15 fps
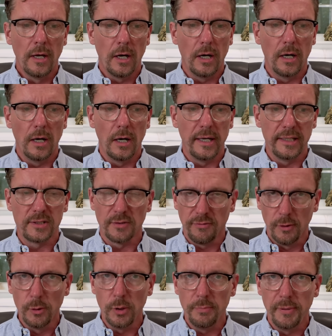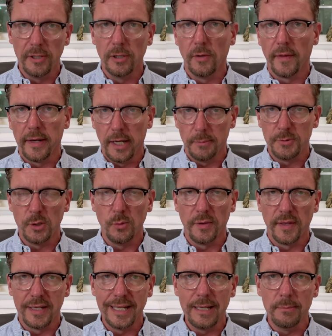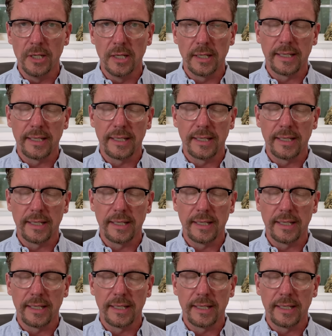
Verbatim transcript: Uh, it's a fluid pill that helps you with edema.